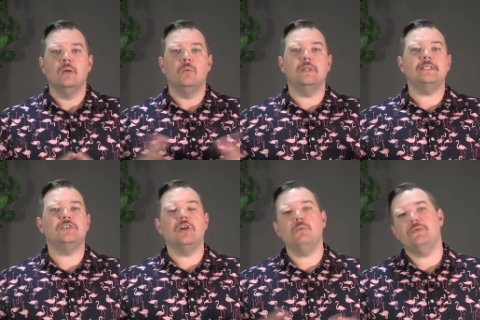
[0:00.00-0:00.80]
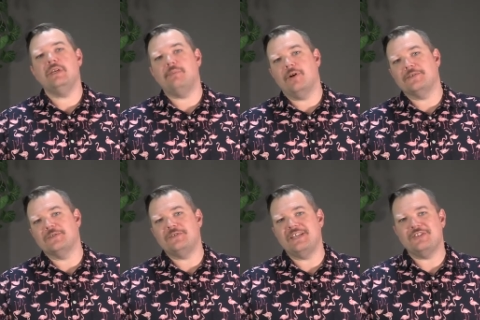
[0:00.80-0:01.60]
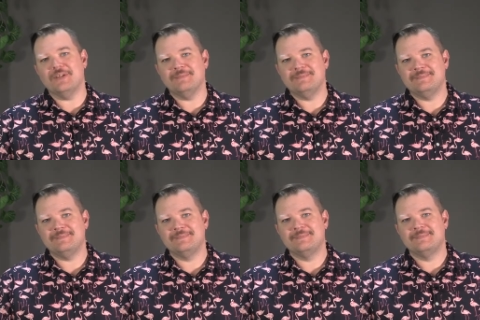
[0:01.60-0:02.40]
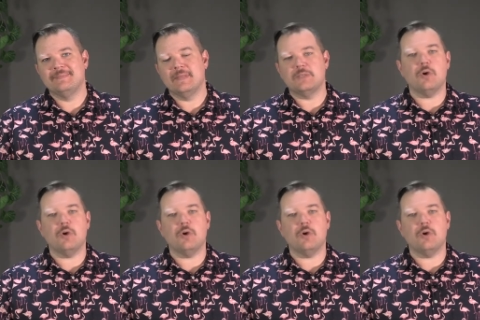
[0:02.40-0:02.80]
Well, let's start with the Apostles' teaching. It's